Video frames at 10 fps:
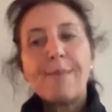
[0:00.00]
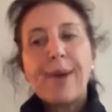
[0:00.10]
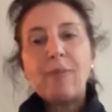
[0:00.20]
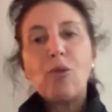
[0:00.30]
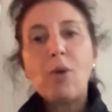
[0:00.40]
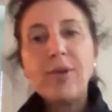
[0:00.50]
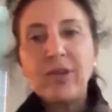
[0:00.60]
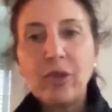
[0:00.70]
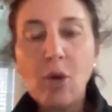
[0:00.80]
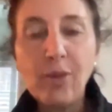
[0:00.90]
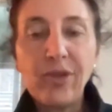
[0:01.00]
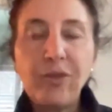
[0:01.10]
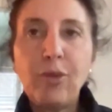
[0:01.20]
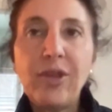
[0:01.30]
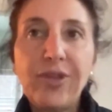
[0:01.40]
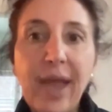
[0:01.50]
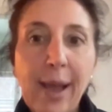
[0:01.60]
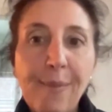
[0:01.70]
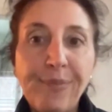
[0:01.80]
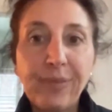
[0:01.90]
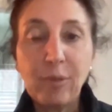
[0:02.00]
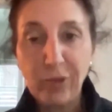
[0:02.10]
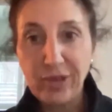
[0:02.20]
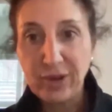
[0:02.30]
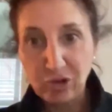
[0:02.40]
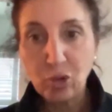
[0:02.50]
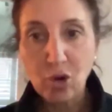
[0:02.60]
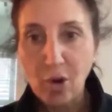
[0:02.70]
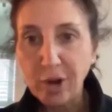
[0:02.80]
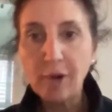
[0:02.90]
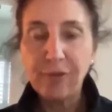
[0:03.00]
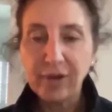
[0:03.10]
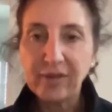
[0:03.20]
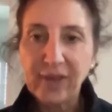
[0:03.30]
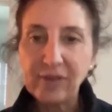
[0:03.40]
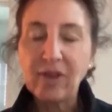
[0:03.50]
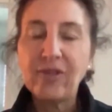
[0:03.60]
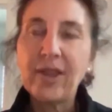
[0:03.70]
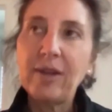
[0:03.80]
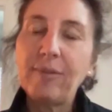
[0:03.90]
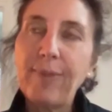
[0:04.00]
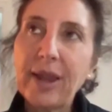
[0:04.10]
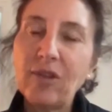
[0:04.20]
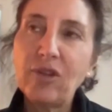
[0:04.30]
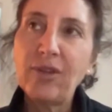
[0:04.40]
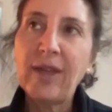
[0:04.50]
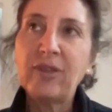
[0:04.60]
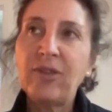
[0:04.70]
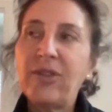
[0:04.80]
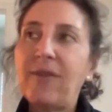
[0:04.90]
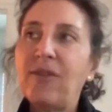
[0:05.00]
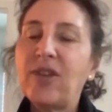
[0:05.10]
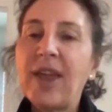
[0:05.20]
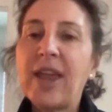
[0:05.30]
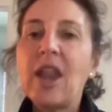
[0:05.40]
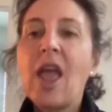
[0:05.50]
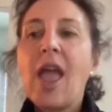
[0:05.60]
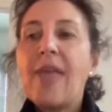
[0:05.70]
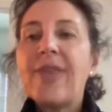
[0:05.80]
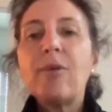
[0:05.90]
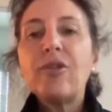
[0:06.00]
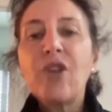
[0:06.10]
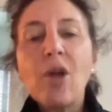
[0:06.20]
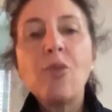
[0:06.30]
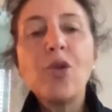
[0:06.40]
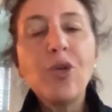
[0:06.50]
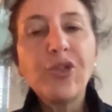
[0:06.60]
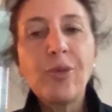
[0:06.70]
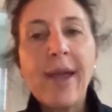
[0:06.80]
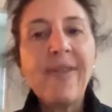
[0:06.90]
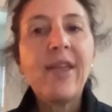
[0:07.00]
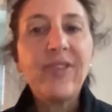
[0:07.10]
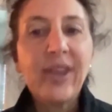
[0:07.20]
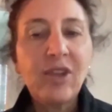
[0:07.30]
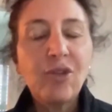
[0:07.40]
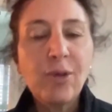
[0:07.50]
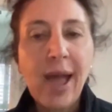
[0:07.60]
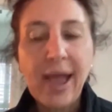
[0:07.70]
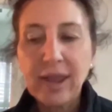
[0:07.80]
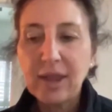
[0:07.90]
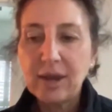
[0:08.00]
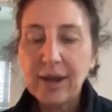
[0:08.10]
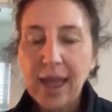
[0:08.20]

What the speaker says: But what we saw with initial coin offerings, as I said, back in 2017, there was no rules around that secondary market